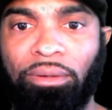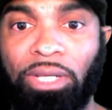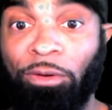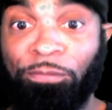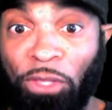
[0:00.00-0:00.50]

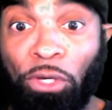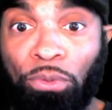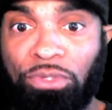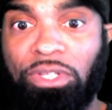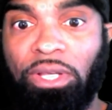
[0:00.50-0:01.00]
He
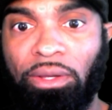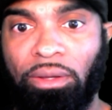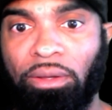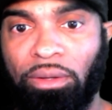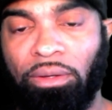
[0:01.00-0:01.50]
refused.
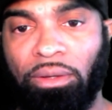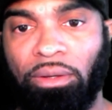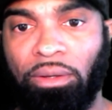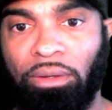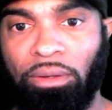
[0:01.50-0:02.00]

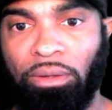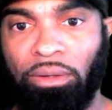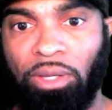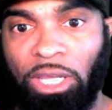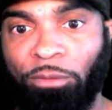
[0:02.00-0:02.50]

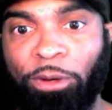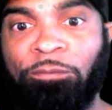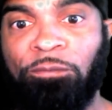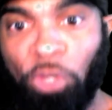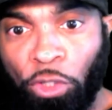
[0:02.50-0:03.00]
He
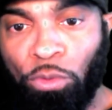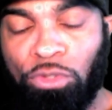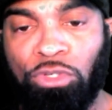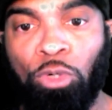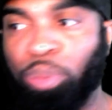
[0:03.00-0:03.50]

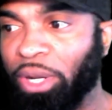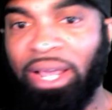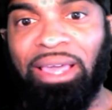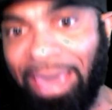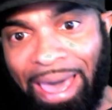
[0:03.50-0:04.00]
refused to put a
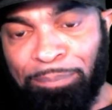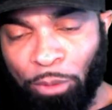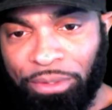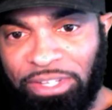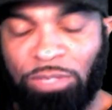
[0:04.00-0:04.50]
cap
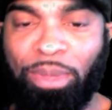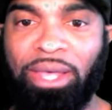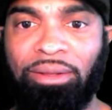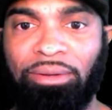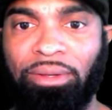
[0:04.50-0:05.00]
on this
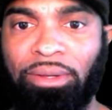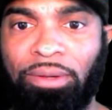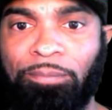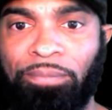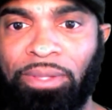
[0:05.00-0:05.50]
man.
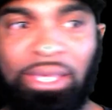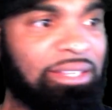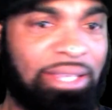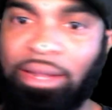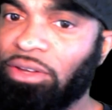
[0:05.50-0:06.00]
He
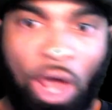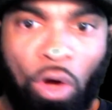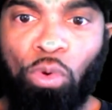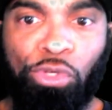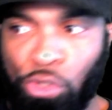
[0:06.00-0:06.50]
said,
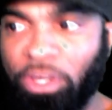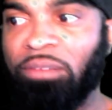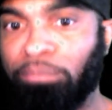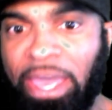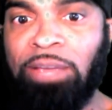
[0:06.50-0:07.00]
no, you
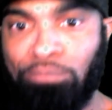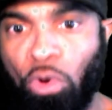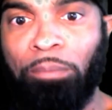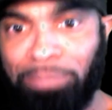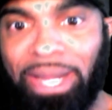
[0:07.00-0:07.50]
can make
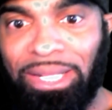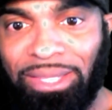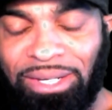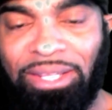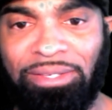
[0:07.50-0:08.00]
more money
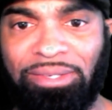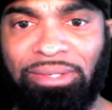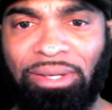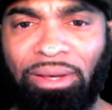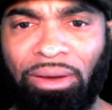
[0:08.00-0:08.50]
than
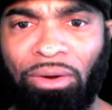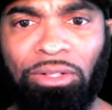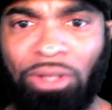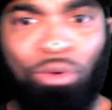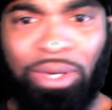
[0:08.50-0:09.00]
this.
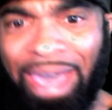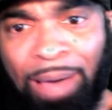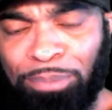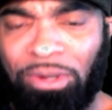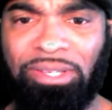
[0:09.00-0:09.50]
Don't
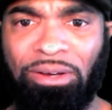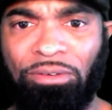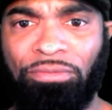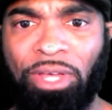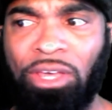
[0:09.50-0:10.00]
cap
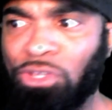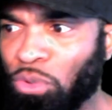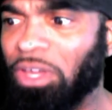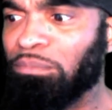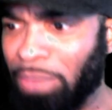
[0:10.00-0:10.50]
yourself. You
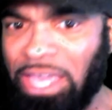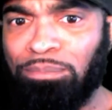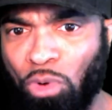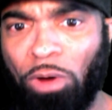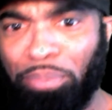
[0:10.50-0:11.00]
can make
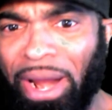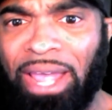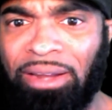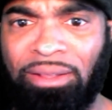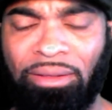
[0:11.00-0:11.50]
more
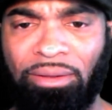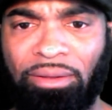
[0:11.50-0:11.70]
bread.